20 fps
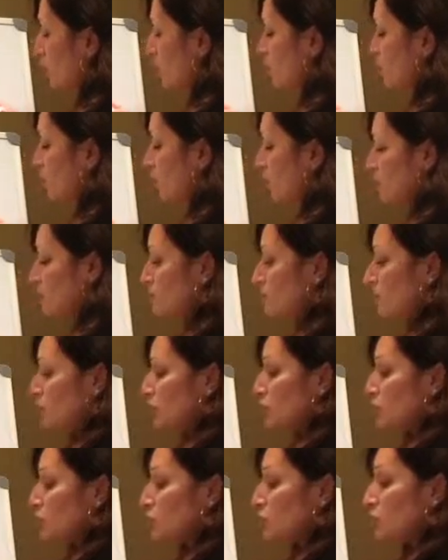plus my
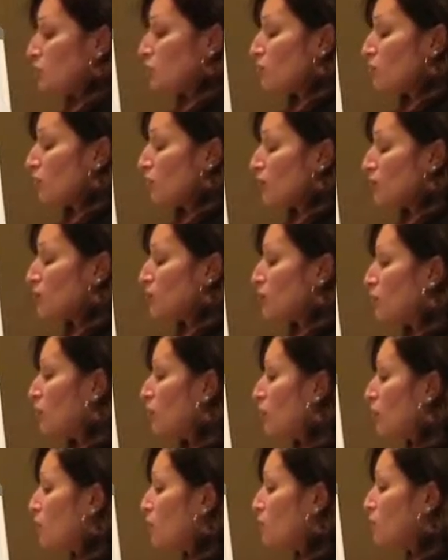
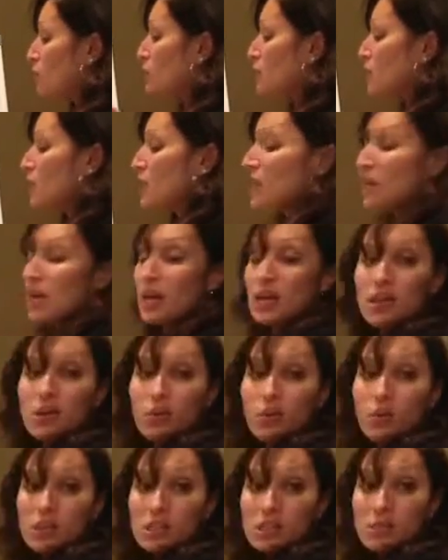zeros in the
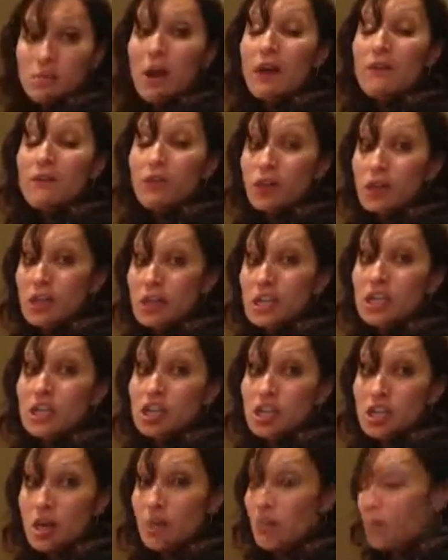one spot for
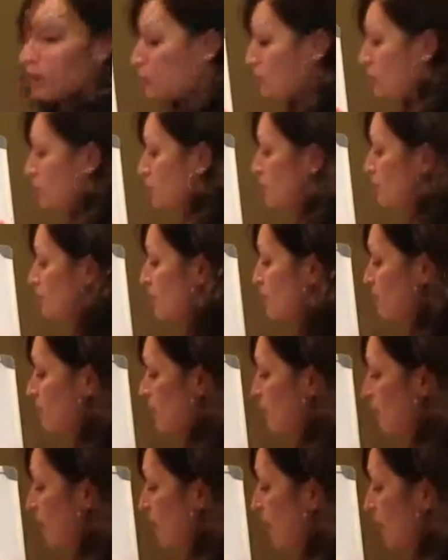each number to make
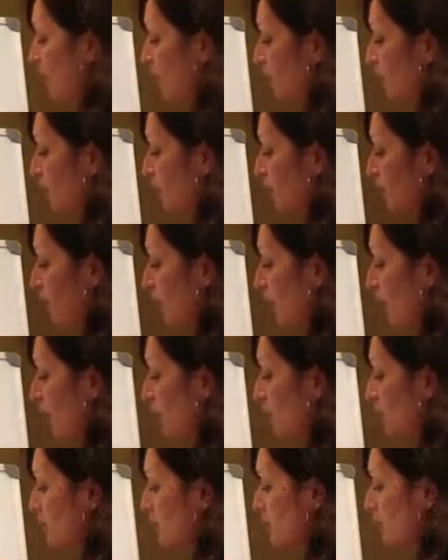my value
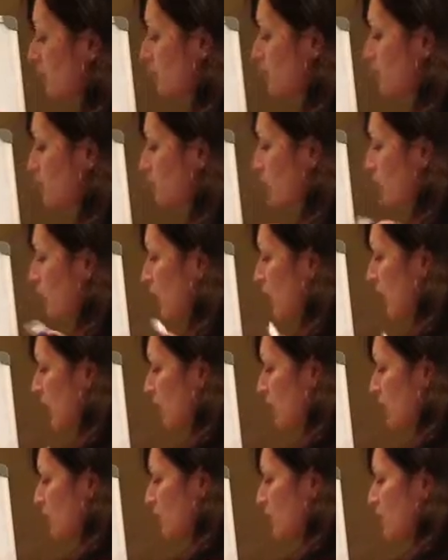correct,
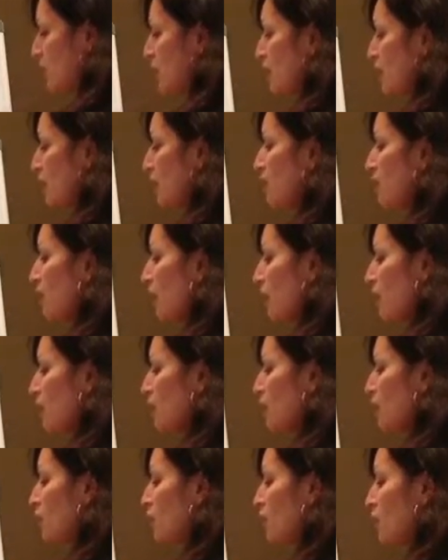okay? Now I'm
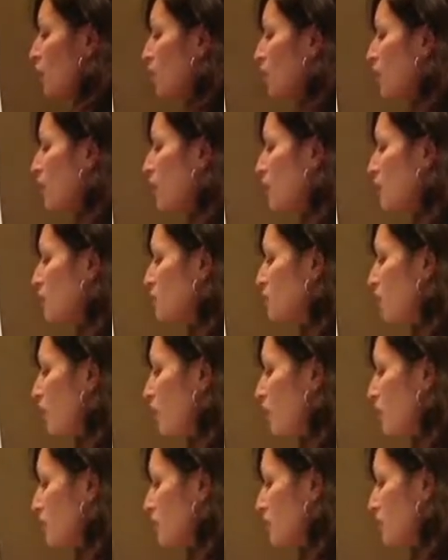going to go to the next
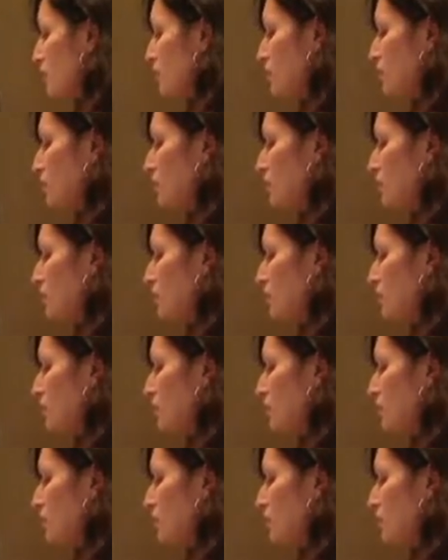box.